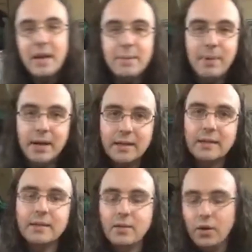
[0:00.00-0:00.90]
made by
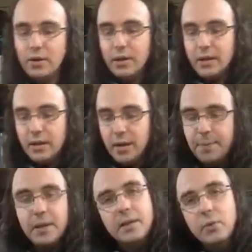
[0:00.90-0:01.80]
a
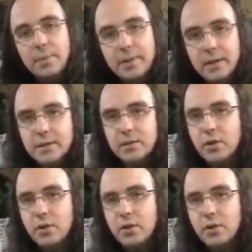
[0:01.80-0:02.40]
company that normally does